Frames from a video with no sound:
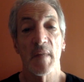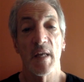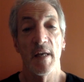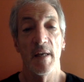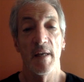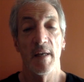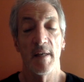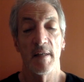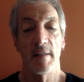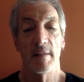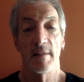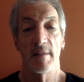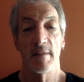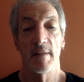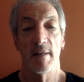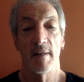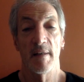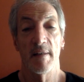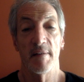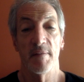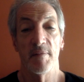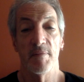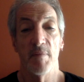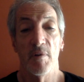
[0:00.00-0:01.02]
And
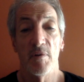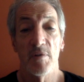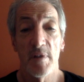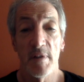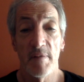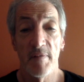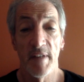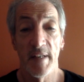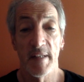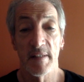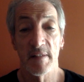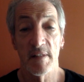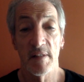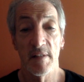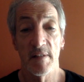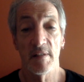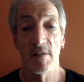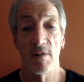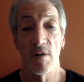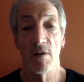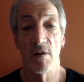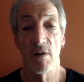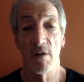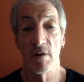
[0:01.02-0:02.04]
those
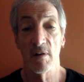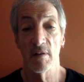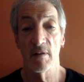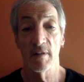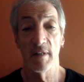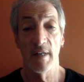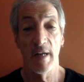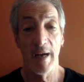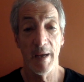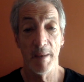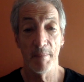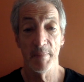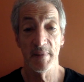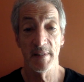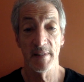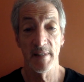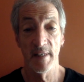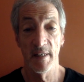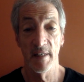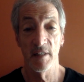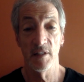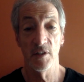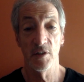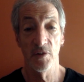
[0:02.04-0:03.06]
advances are
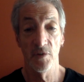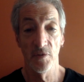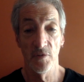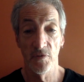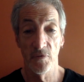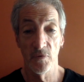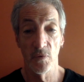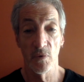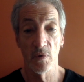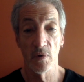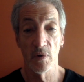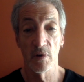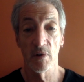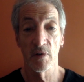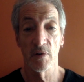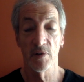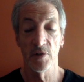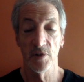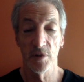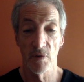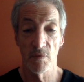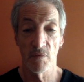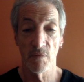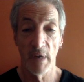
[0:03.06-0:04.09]
compensating you for
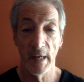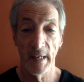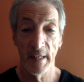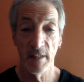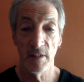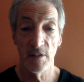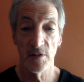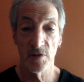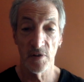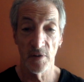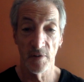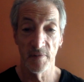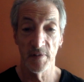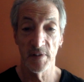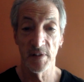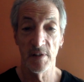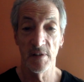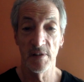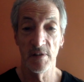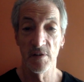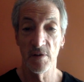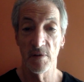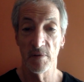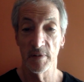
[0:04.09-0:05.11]
your writing
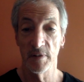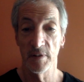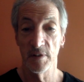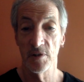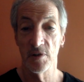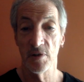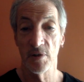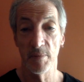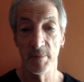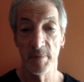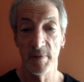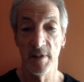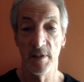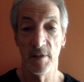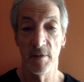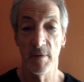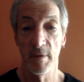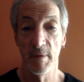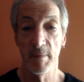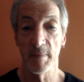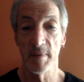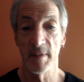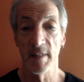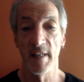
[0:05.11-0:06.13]
services during the term of the
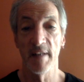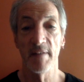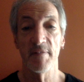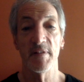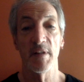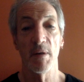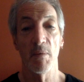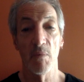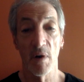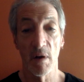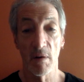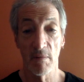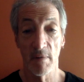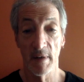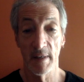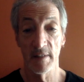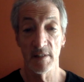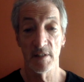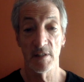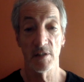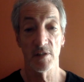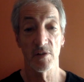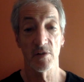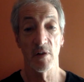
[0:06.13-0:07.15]
agreement. If they want
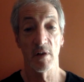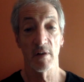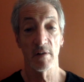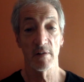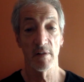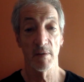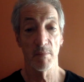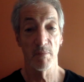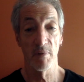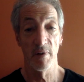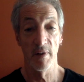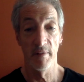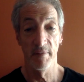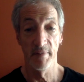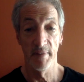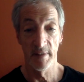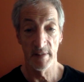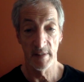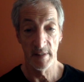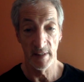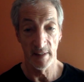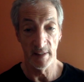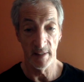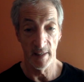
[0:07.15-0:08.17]
rights to songs that
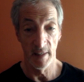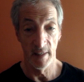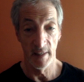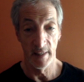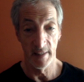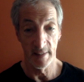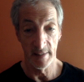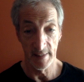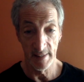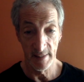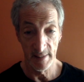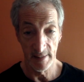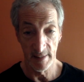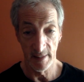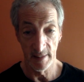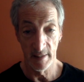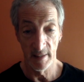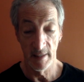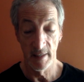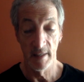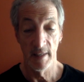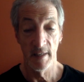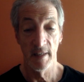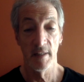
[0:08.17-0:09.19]
previously
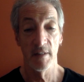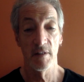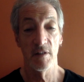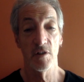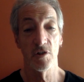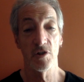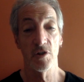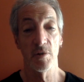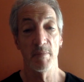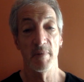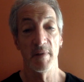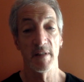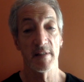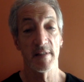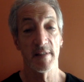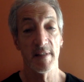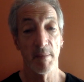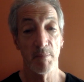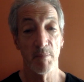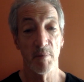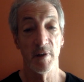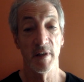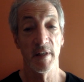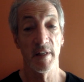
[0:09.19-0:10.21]
existed, there should be a
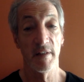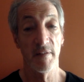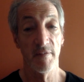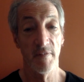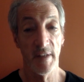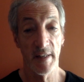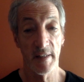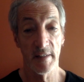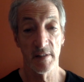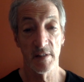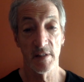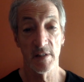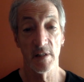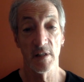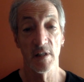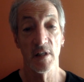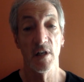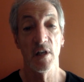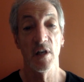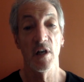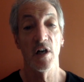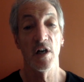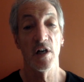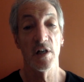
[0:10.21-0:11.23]
separate advance
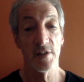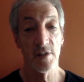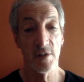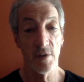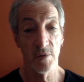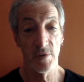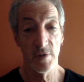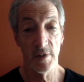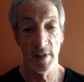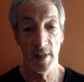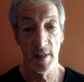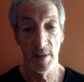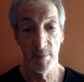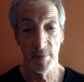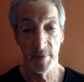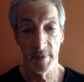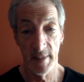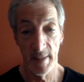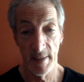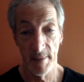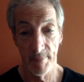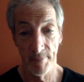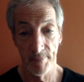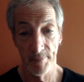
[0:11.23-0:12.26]
associated with
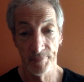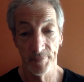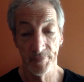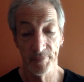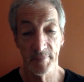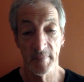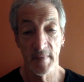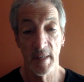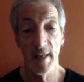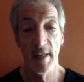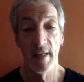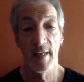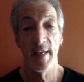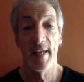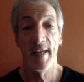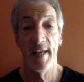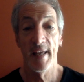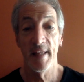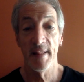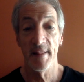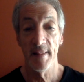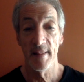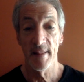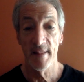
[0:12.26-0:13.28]
them.
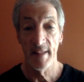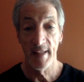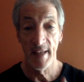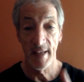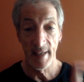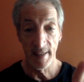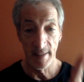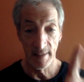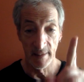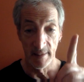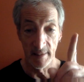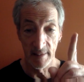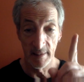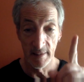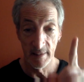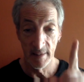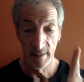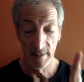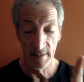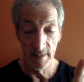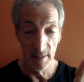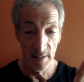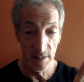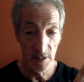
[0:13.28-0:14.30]
And then,
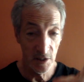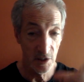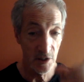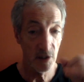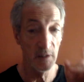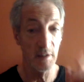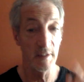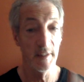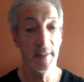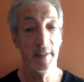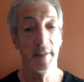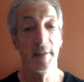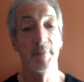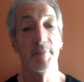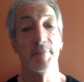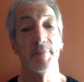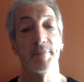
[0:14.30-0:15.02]
additionally,